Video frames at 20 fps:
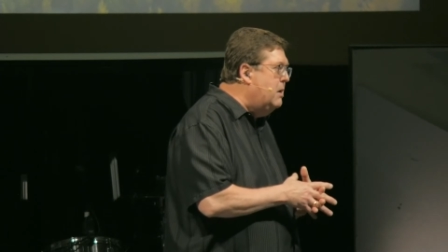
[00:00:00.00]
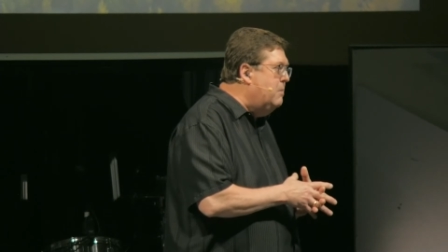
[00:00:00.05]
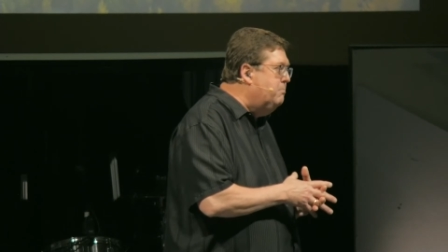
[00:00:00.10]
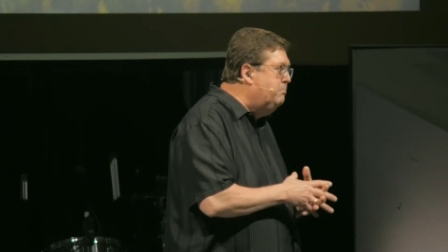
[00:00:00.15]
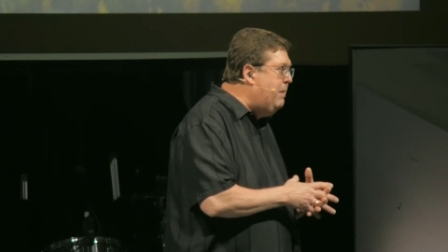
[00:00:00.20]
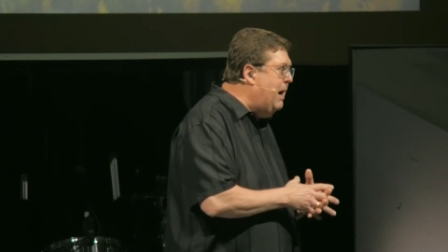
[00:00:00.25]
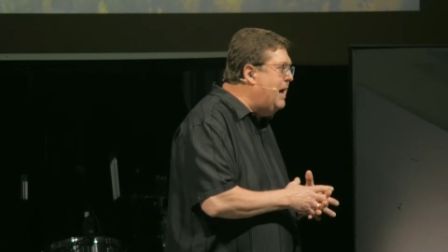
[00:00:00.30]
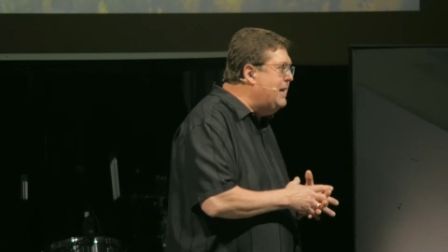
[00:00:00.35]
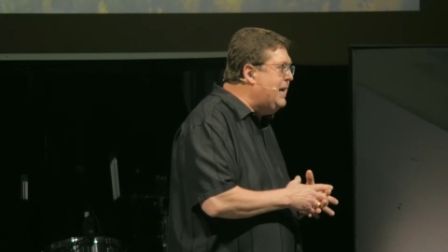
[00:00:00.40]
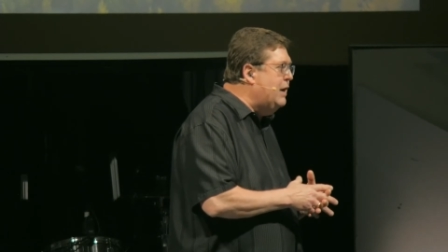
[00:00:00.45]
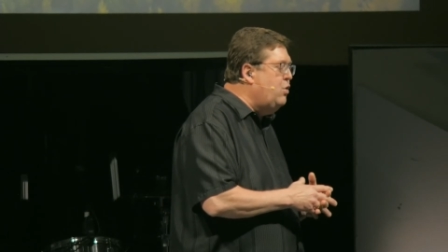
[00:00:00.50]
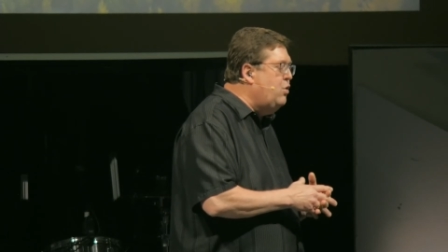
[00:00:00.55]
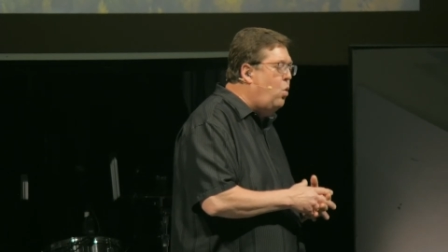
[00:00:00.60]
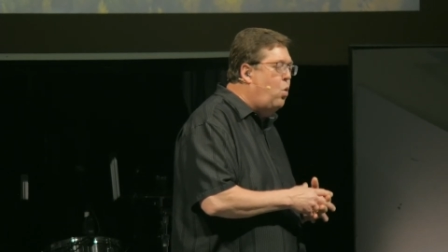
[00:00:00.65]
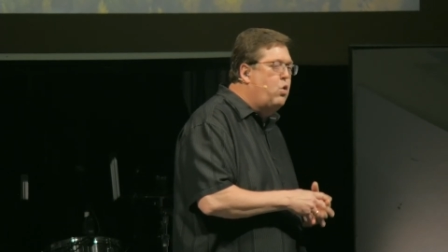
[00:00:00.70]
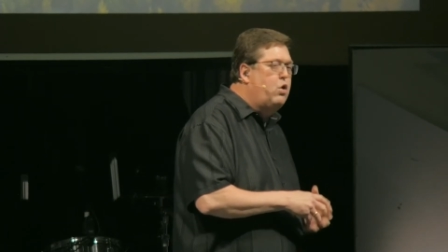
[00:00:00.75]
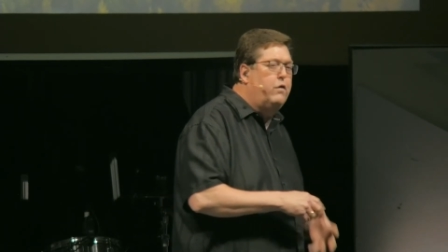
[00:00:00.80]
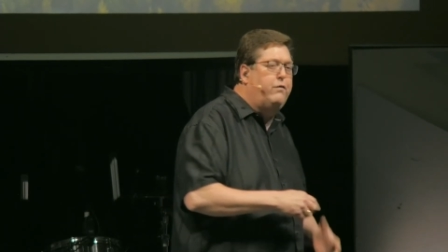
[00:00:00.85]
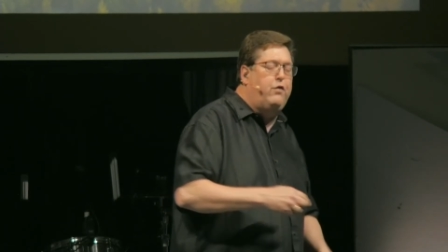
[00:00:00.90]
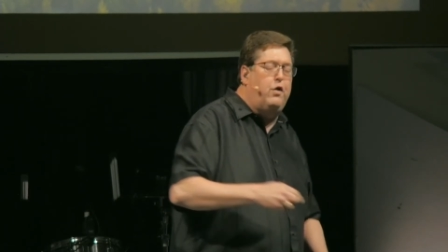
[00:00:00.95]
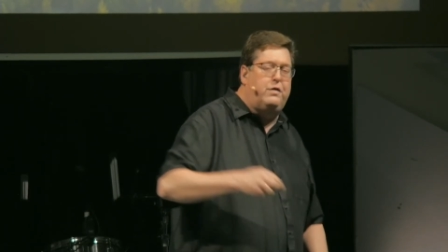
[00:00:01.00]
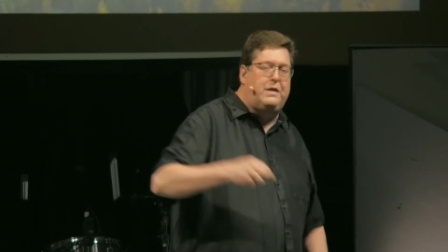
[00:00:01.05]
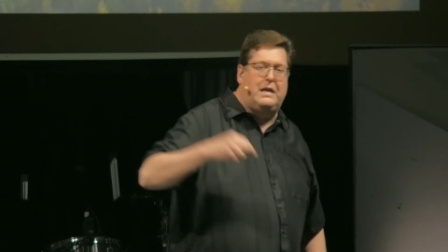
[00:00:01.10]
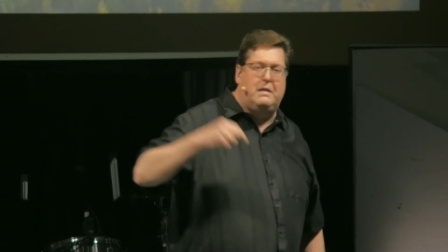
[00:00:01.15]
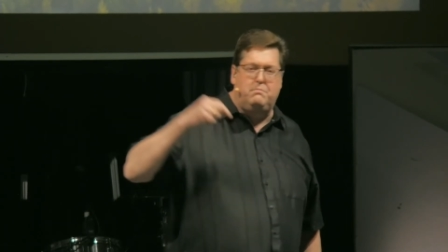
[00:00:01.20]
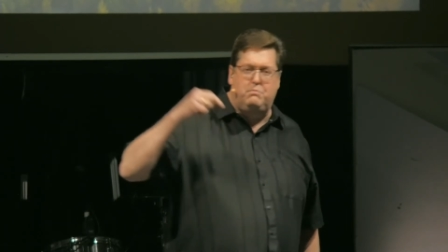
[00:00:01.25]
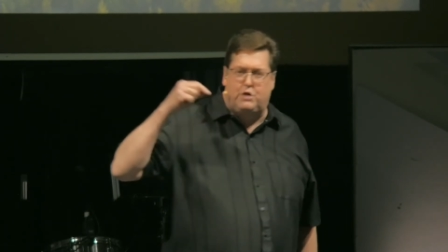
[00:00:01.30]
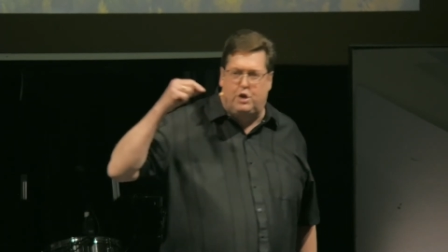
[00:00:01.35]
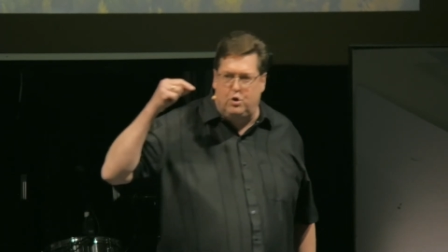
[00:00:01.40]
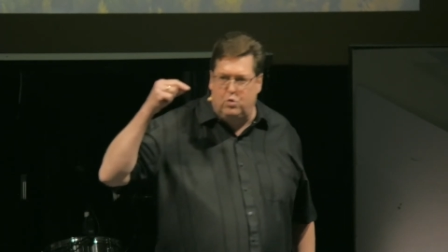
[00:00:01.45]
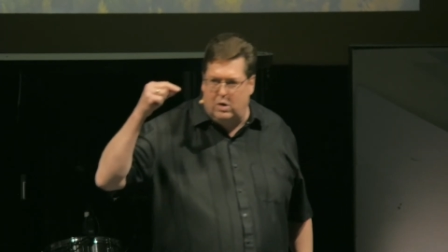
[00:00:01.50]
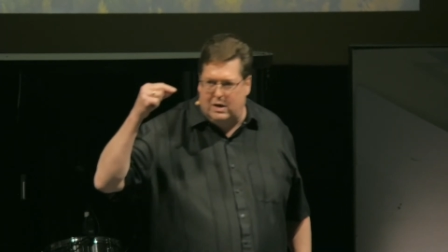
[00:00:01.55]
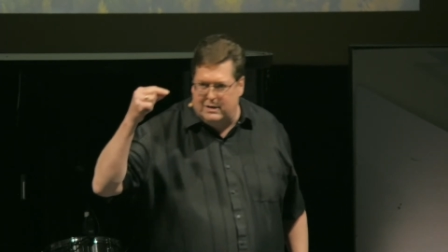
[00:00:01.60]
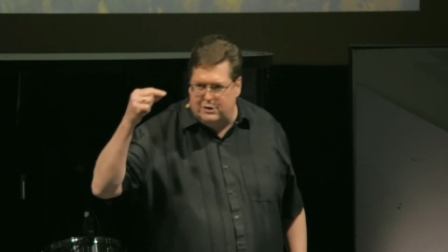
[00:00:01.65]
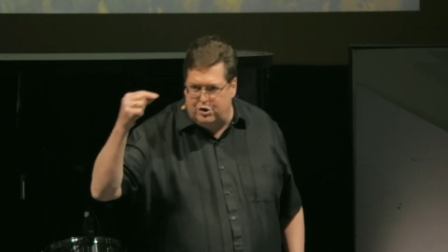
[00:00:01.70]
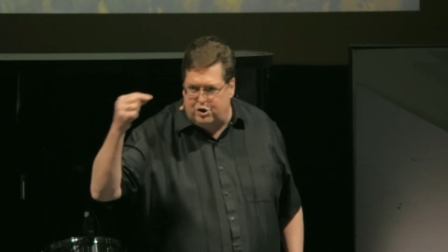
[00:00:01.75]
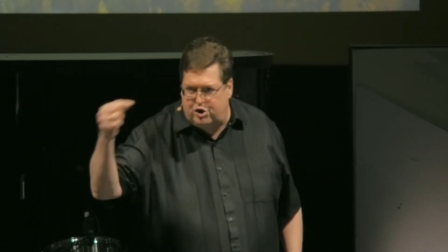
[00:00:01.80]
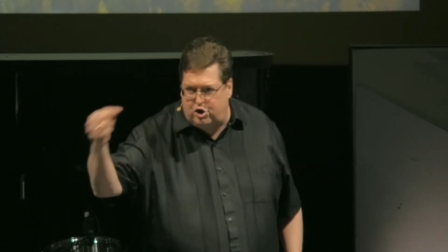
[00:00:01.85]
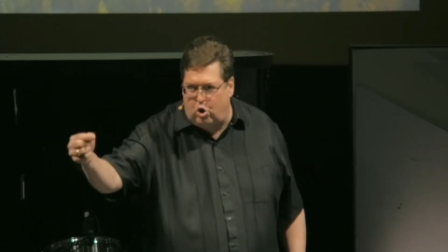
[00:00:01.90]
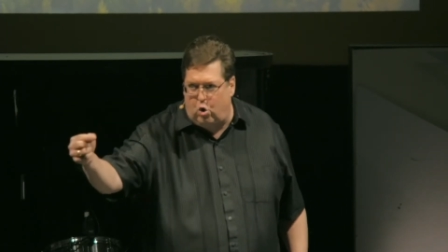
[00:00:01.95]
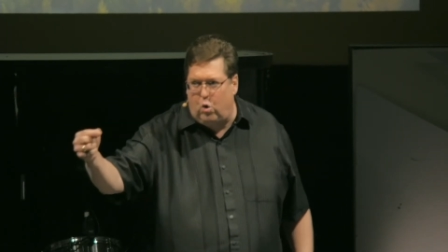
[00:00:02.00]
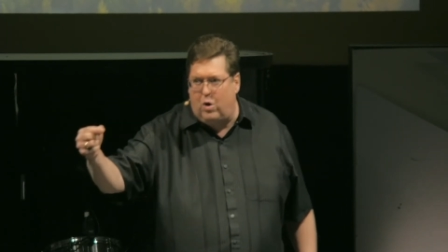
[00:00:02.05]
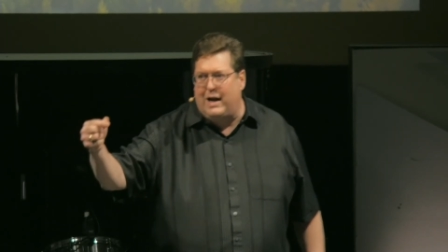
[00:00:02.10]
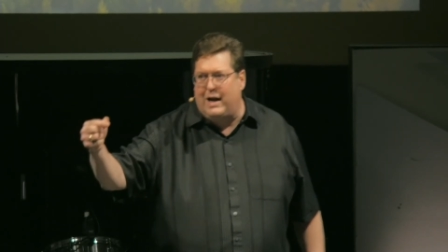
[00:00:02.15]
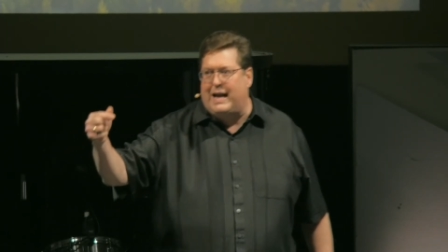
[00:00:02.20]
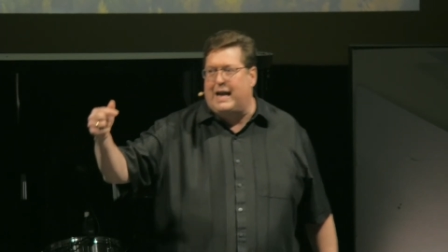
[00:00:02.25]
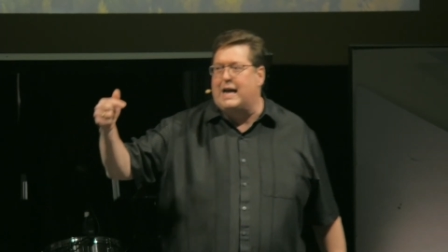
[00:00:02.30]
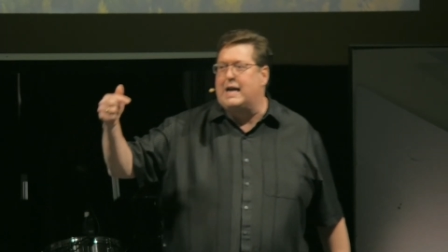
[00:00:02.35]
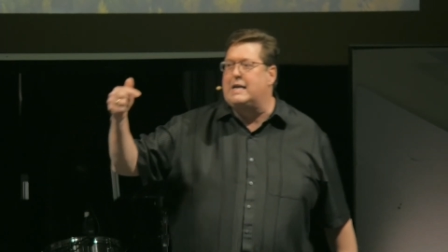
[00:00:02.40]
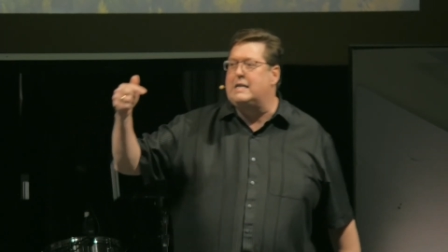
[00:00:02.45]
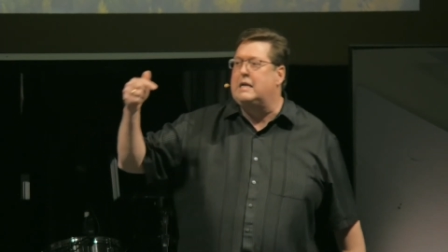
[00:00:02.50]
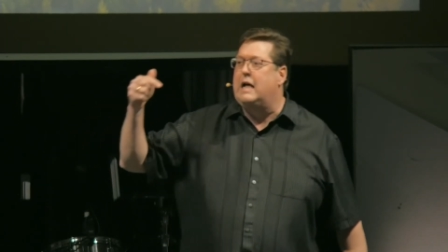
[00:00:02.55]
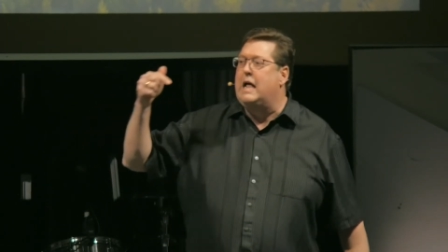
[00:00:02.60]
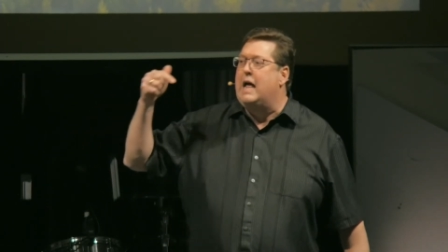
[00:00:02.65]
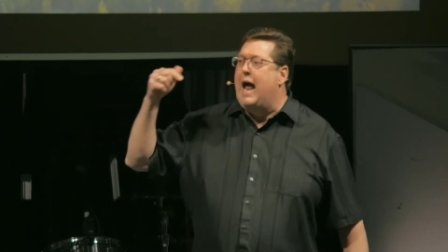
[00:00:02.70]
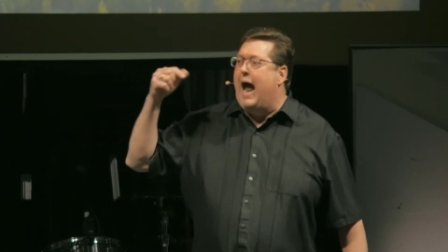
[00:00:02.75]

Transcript: but in order for them to enjoy it